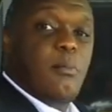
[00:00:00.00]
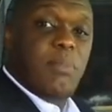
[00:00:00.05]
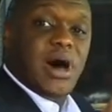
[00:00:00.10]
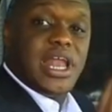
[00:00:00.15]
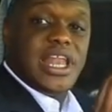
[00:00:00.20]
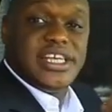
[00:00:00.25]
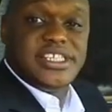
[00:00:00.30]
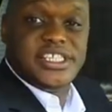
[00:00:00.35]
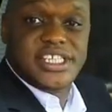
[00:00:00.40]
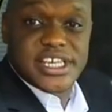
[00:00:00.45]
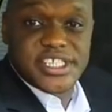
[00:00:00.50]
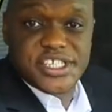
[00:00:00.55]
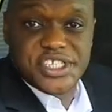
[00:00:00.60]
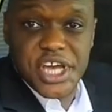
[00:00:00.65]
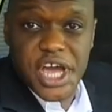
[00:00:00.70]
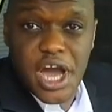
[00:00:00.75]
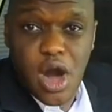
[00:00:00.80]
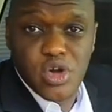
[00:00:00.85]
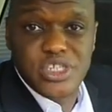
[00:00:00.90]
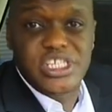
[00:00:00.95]
But let's
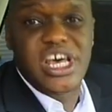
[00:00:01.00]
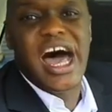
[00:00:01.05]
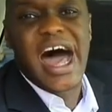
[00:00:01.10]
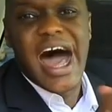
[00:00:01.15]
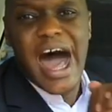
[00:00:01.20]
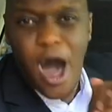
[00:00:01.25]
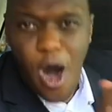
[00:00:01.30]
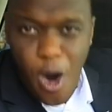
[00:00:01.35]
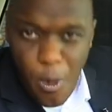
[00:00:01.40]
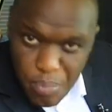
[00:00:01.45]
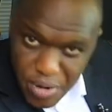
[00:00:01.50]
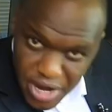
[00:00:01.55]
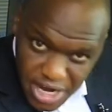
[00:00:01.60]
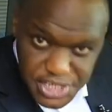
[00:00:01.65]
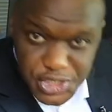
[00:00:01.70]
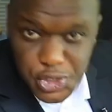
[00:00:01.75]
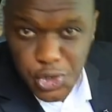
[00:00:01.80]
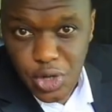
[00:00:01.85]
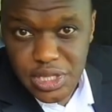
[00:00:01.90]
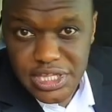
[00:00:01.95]
just check out how
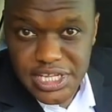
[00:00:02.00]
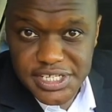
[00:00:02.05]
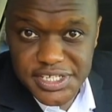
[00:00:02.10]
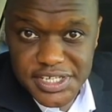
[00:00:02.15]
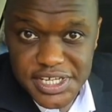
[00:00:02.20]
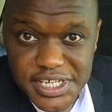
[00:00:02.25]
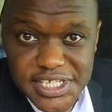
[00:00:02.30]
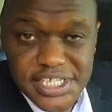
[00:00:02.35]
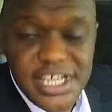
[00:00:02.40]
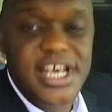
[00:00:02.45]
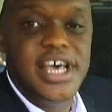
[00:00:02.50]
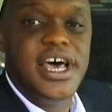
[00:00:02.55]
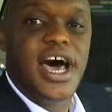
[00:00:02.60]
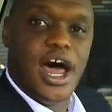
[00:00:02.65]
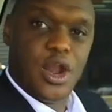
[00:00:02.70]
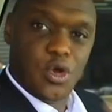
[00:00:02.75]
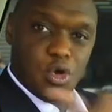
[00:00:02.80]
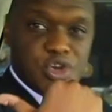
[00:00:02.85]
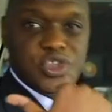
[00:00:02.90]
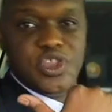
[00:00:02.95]
practical this is
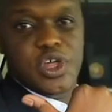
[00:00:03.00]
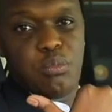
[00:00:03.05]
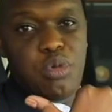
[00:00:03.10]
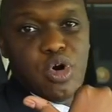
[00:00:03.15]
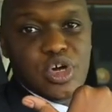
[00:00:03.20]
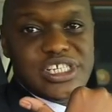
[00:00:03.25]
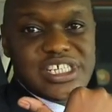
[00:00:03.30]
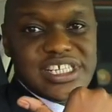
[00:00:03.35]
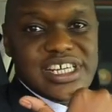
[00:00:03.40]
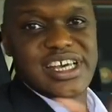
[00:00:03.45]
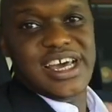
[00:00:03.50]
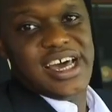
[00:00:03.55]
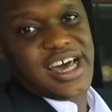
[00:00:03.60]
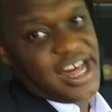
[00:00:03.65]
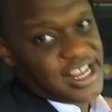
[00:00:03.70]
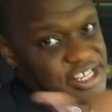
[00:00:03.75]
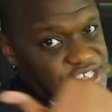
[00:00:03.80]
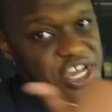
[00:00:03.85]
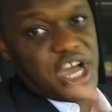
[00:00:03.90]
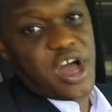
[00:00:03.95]
and go to the boot
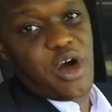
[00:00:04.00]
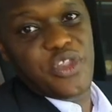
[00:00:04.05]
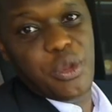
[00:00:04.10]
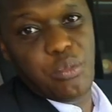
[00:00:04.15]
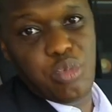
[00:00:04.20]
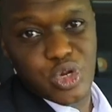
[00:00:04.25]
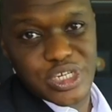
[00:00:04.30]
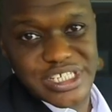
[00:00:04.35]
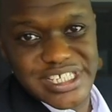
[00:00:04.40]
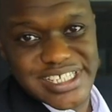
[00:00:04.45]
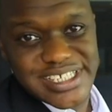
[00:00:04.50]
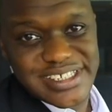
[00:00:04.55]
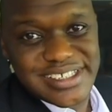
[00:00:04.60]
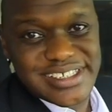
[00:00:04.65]
and check out the boot.